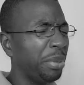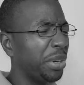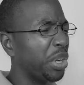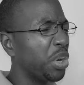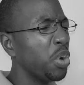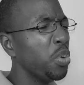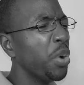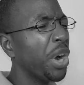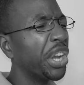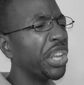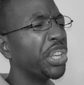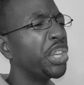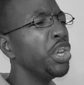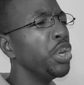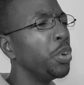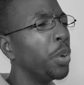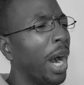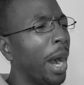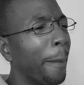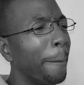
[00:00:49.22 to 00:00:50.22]
who are
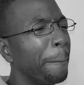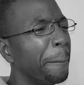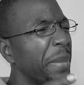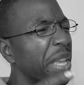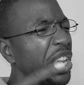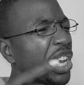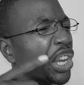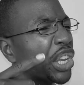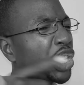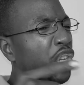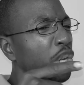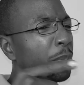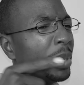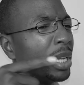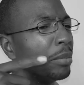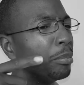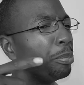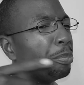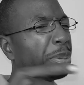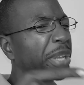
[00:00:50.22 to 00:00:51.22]
you, a mere
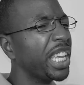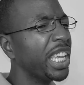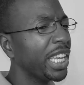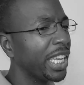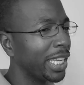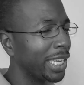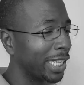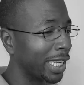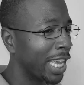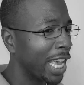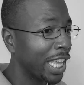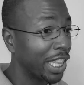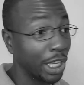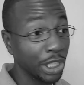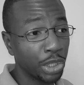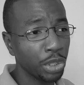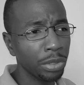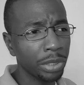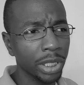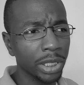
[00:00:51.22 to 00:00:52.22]
human being, that
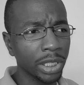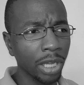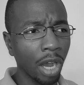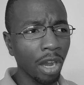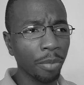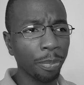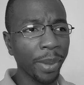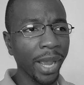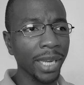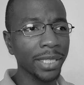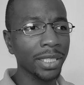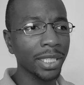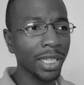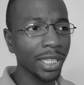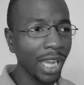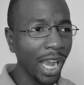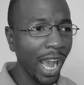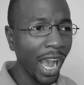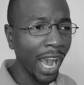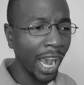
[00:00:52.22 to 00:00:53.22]
you should talk back to
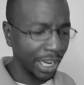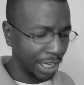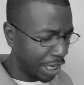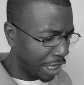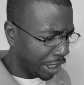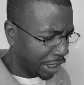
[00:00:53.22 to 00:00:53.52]
God?